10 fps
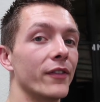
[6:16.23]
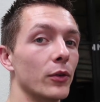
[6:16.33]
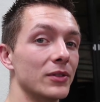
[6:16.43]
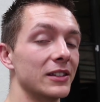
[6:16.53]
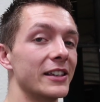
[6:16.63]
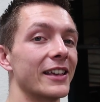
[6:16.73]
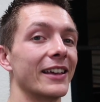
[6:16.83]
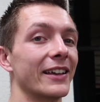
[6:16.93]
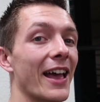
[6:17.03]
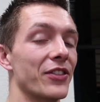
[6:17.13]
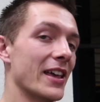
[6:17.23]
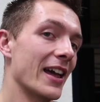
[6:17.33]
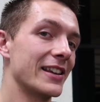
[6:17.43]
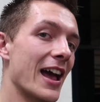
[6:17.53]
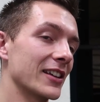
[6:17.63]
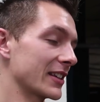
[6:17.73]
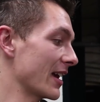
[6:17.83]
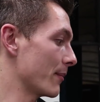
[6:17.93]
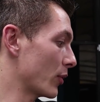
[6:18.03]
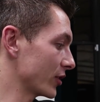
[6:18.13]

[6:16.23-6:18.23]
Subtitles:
if it was leaking at the head gasket,